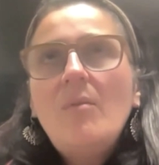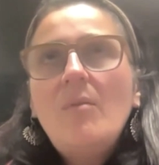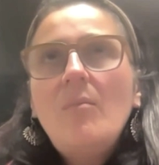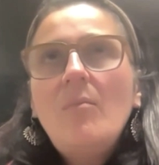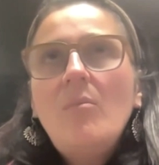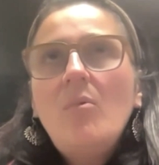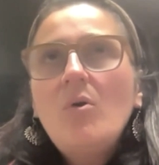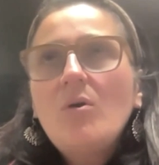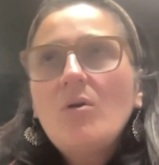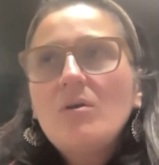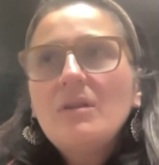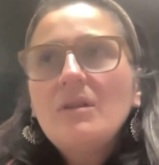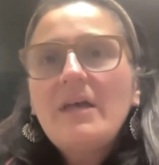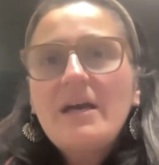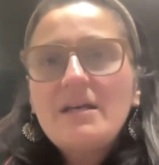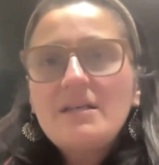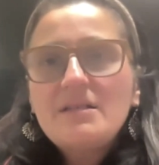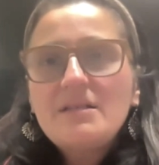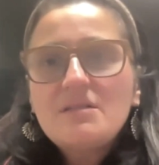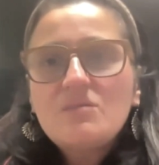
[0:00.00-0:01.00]
more or
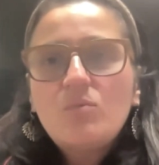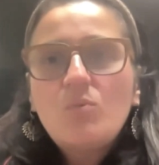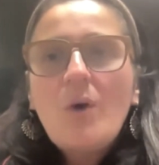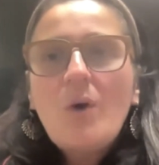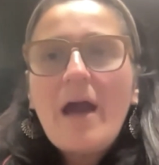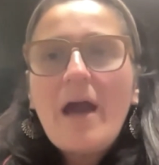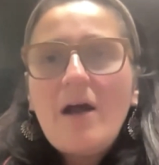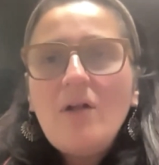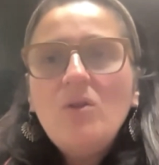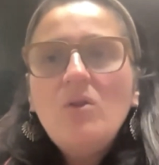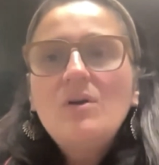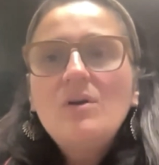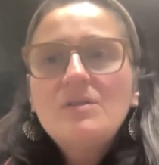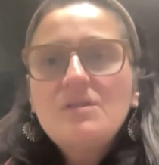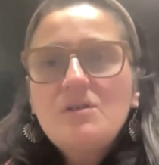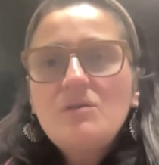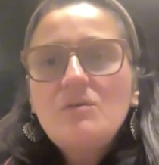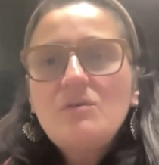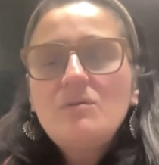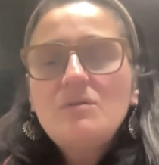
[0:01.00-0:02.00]
less, how long
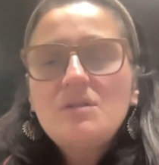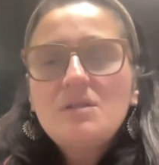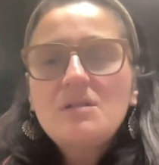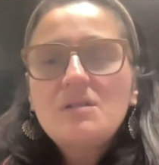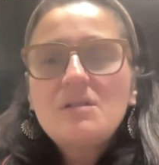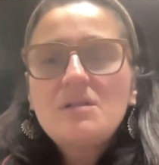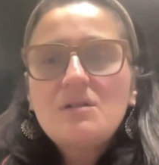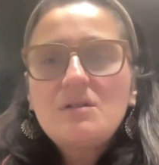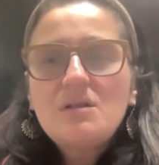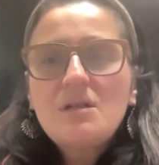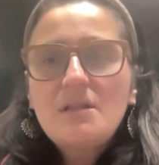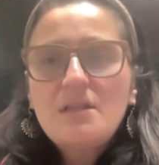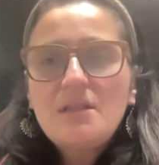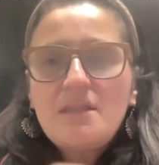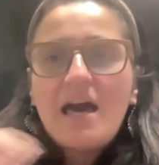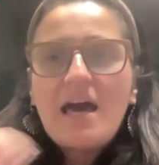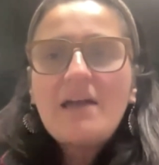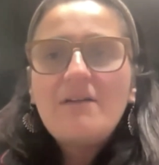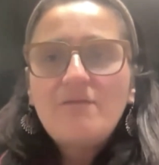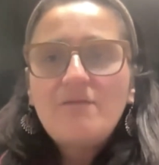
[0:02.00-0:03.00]
does
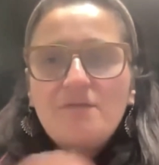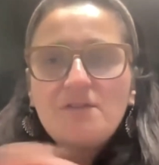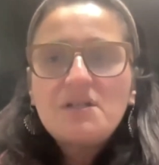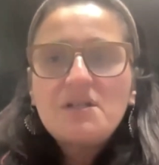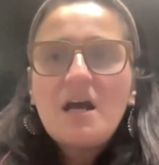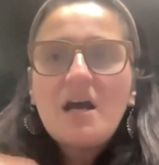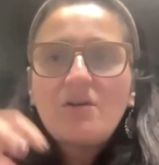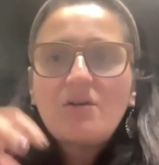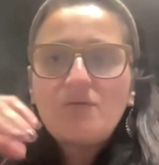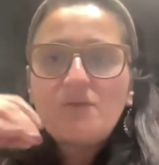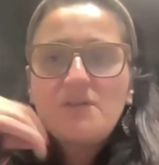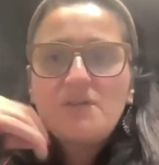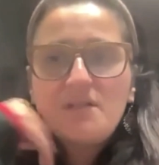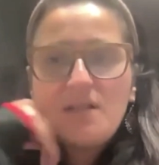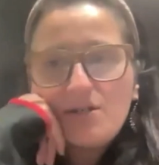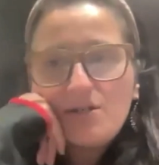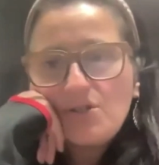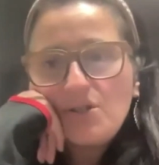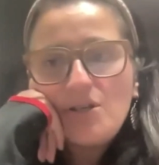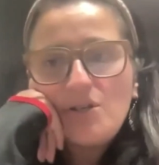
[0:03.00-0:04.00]
that photography
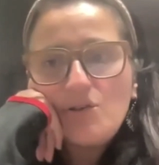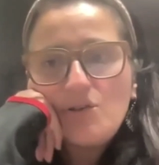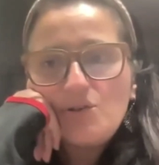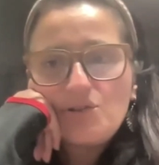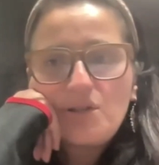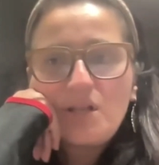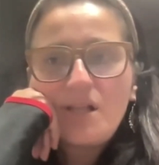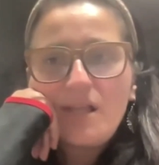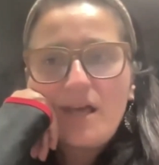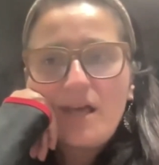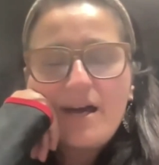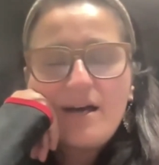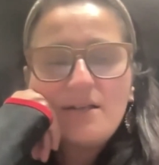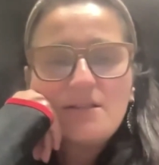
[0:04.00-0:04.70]
session usually last?